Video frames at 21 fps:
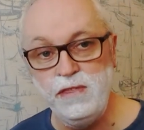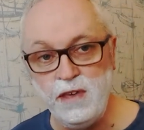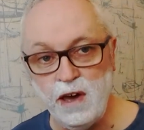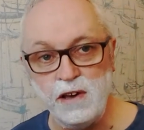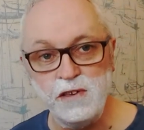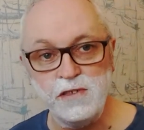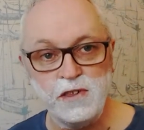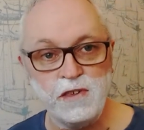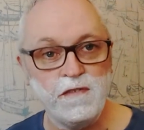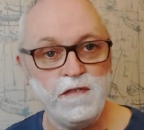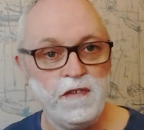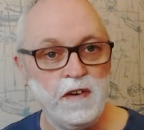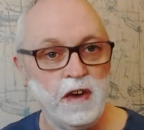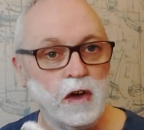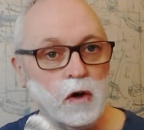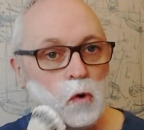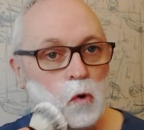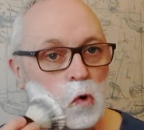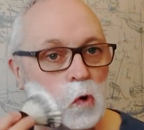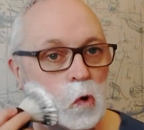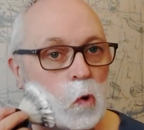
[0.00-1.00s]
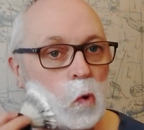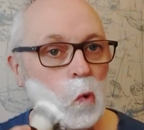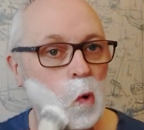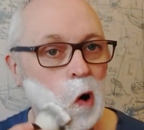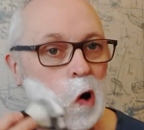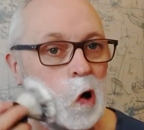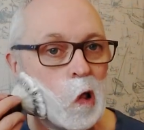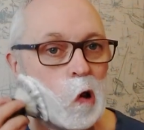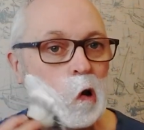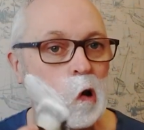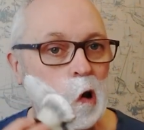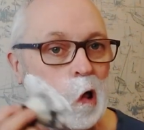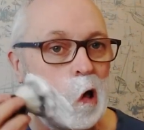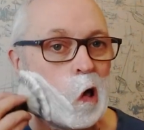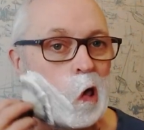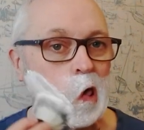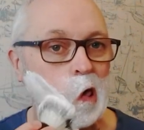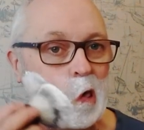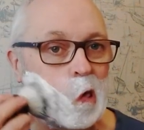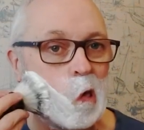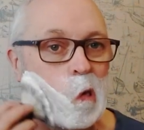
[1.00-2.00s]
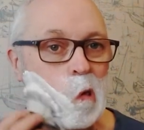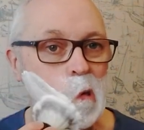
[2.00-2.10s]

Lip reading: does feel quite like